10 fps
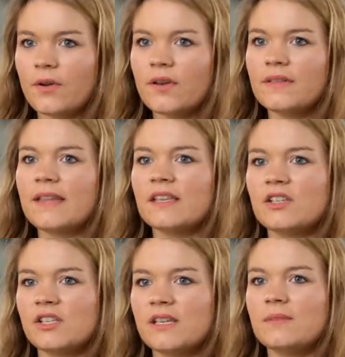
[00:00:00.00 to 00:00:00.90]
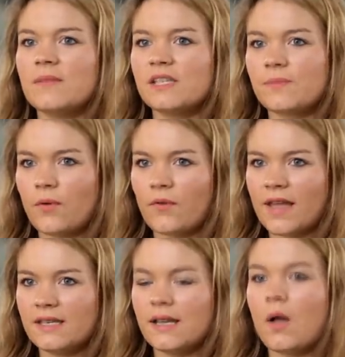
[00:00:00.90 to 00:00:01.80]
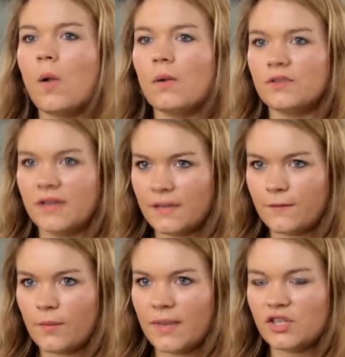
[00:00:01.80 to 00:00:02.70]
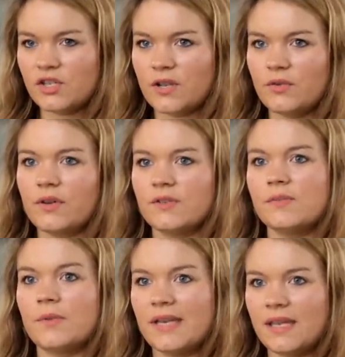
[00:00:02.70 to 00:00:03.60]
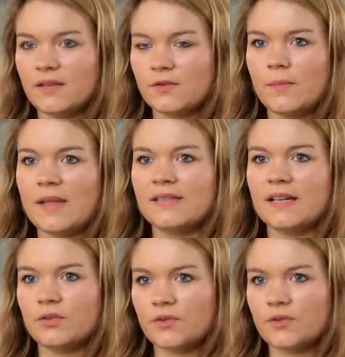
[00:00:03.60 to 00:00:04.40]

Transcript: product data sheet means providing all the information your customer needs to build their